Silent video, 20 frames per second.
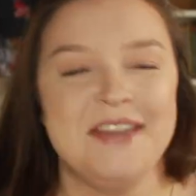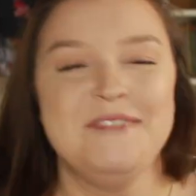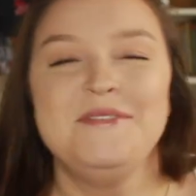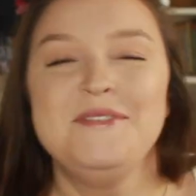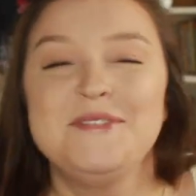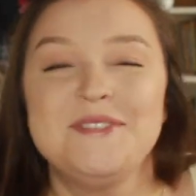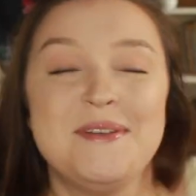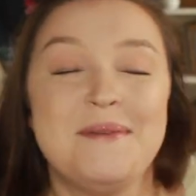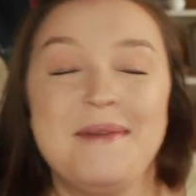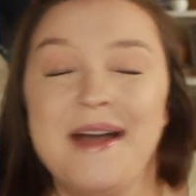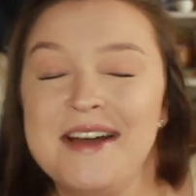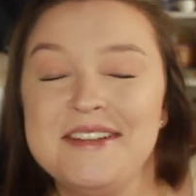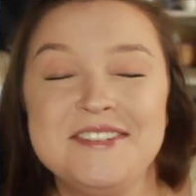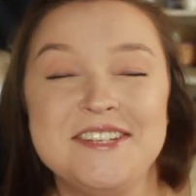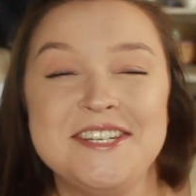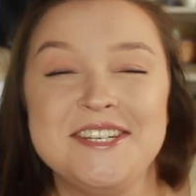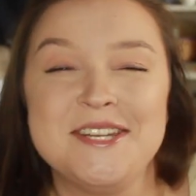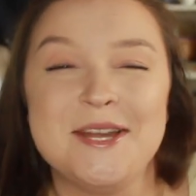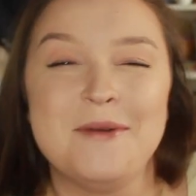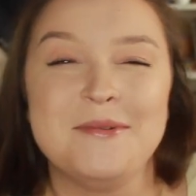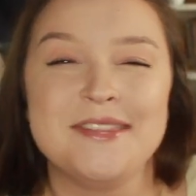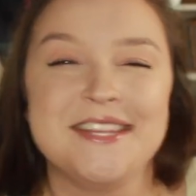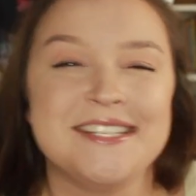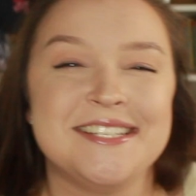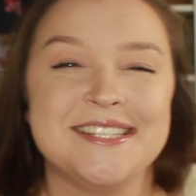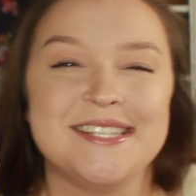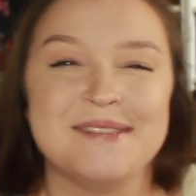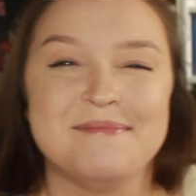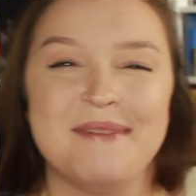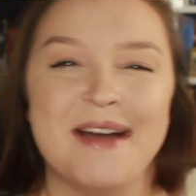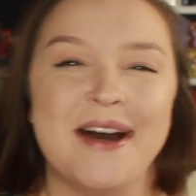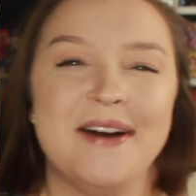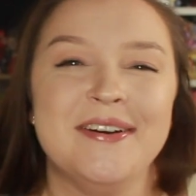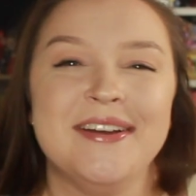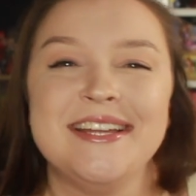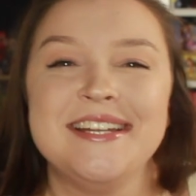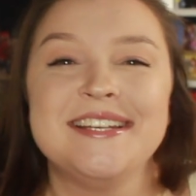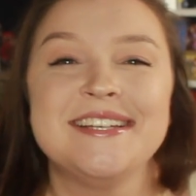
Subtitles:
If you somehow didn't know what this is about,